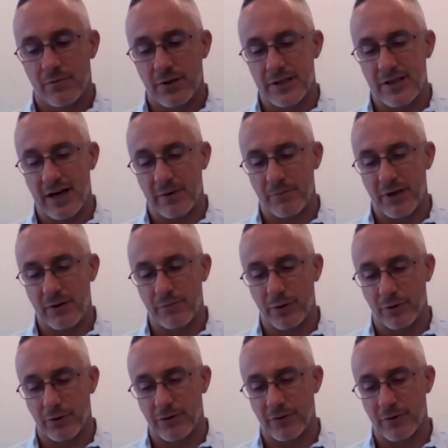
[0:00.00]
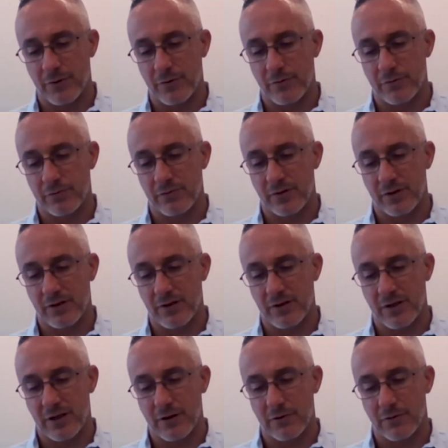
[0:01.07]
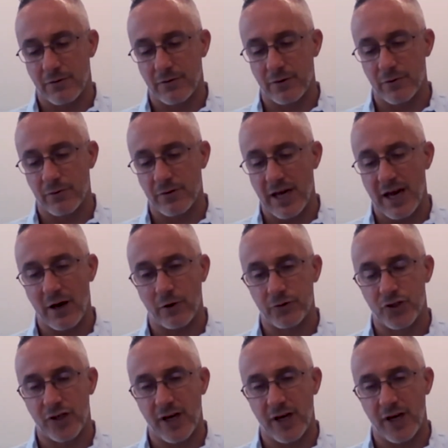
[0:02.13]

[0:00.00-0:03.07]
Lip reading: protect people through, you know, through the health